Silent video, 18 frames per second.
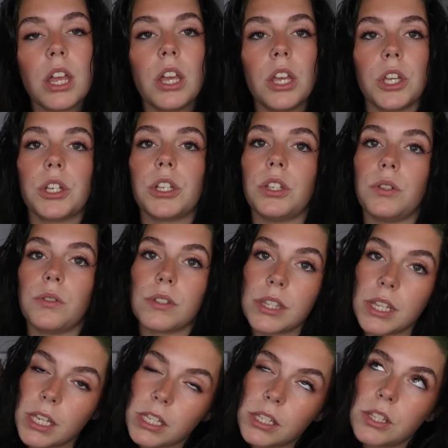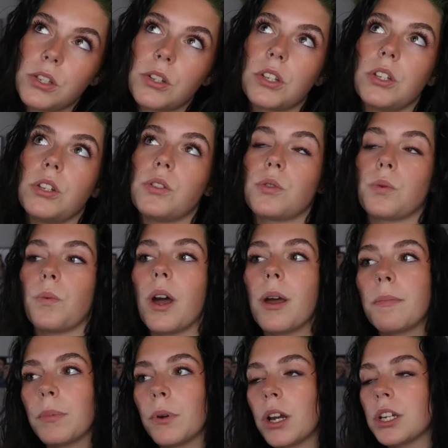You can use this, you can use a
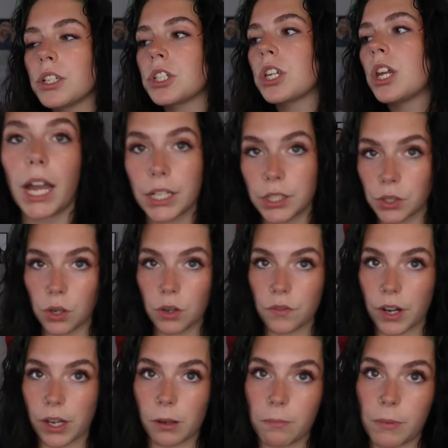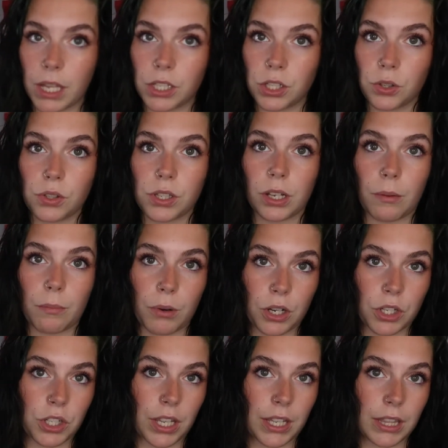wet brush. I don't recommend using a
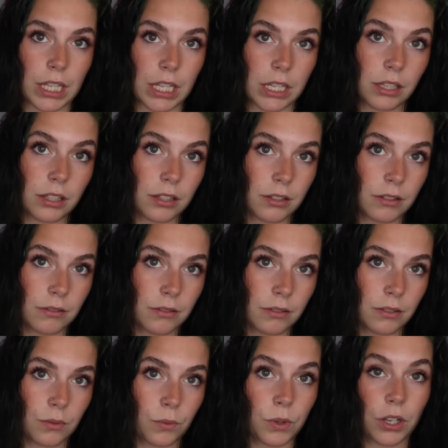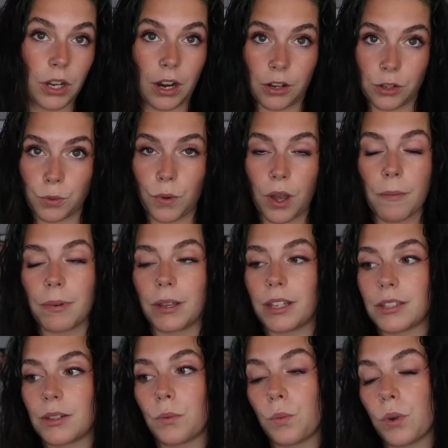brush like this when your hair is wet
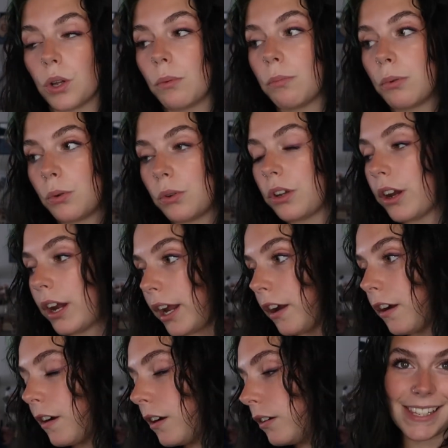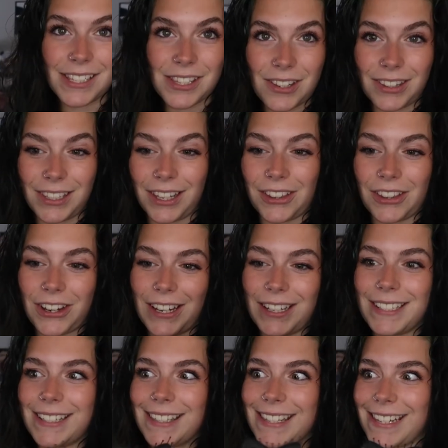because it will pull your hair out. This, on the other
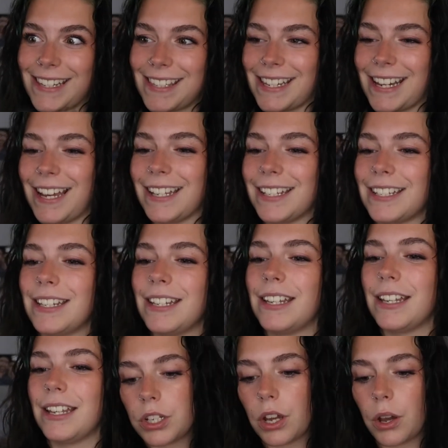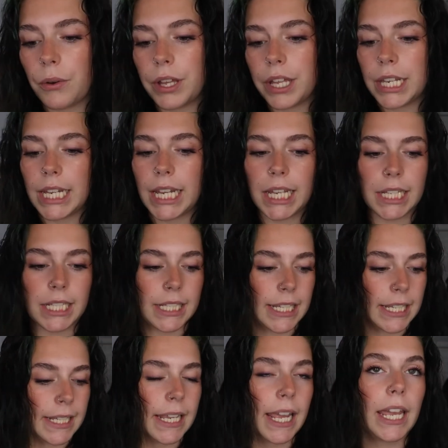hand, does not. To go in and
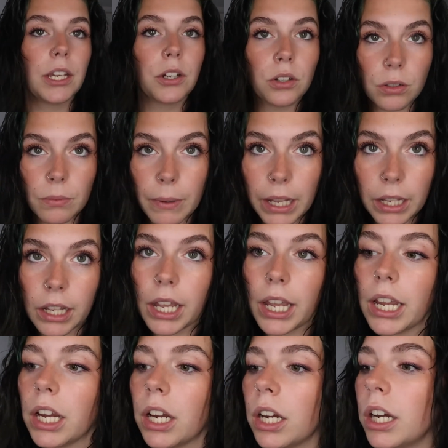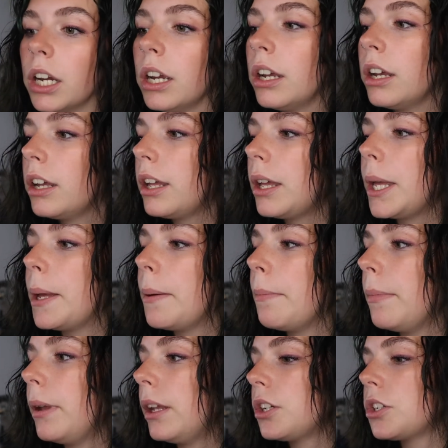detangle my hair
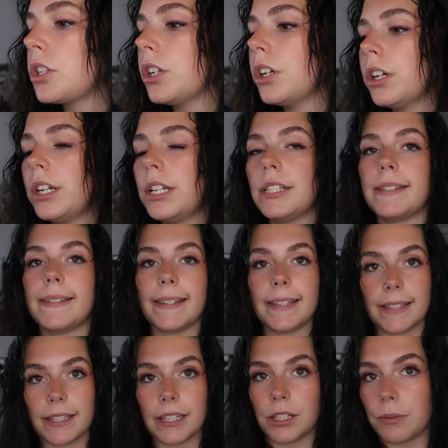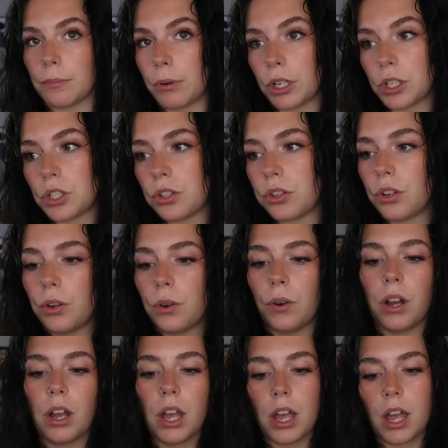and make sure it's easy to brush
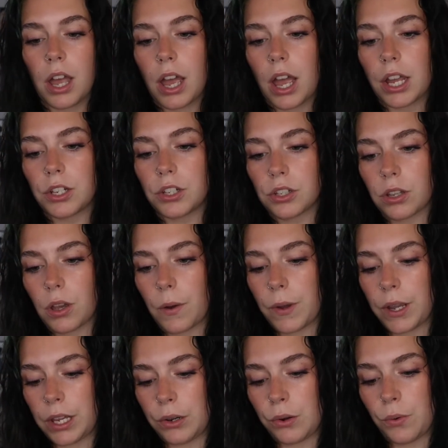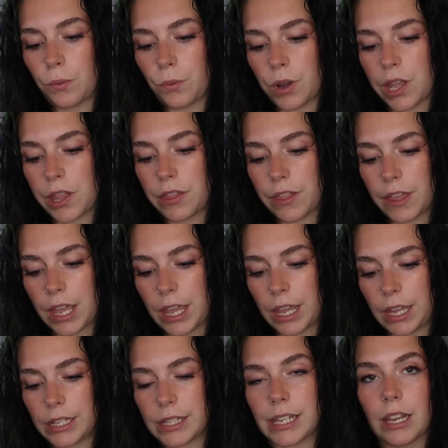through, I just go in with
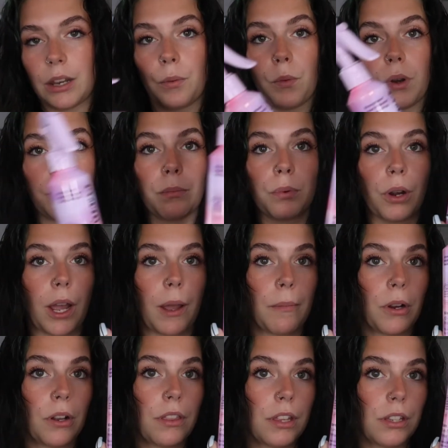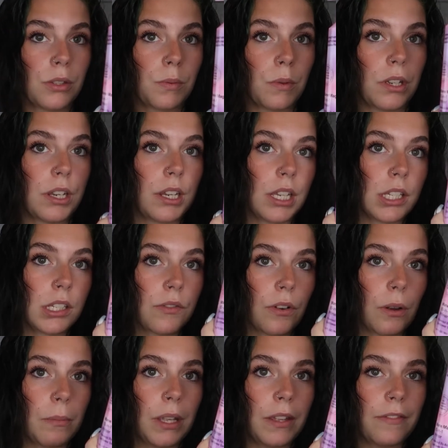a 10-in-1 primer. This one is
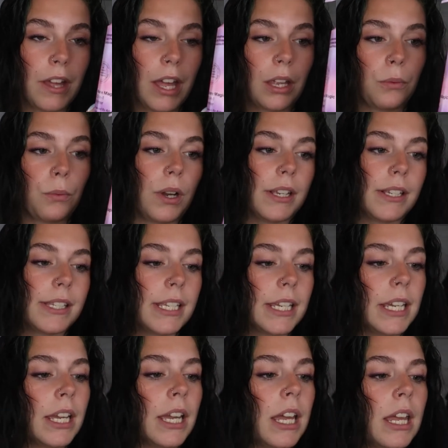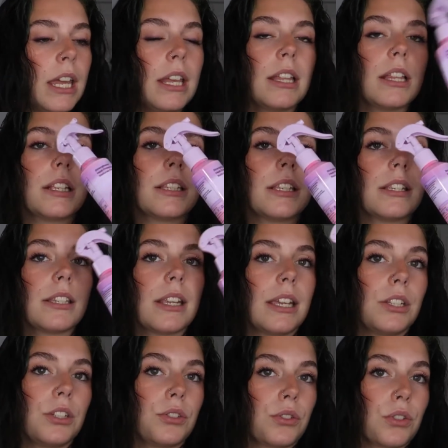from Eva NYC. This is
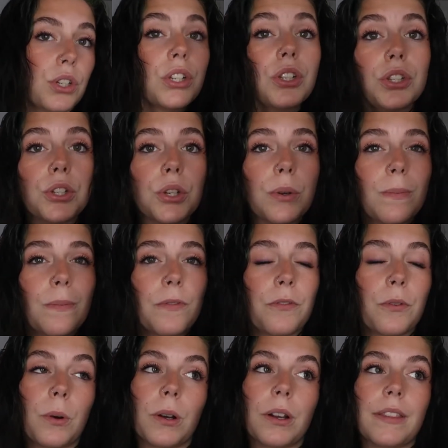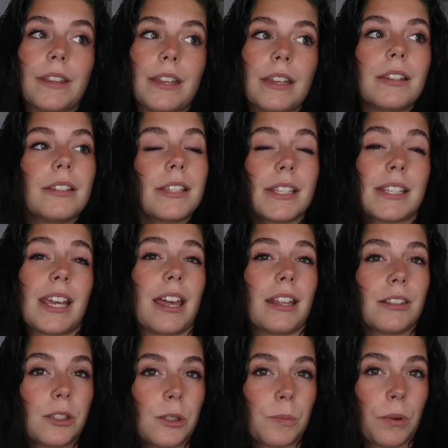a good dupe for the It's a
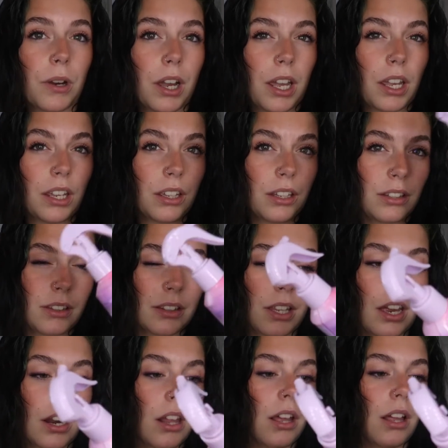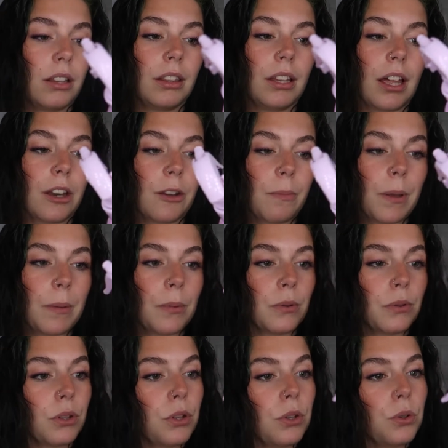10 spray that a lot of
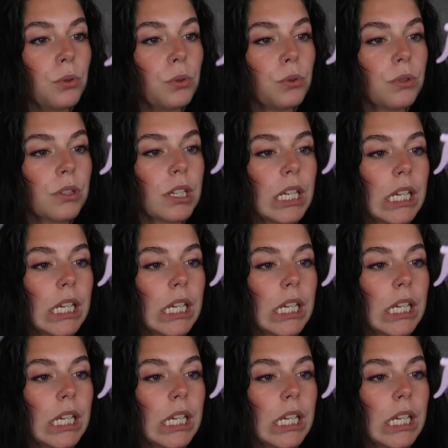people use.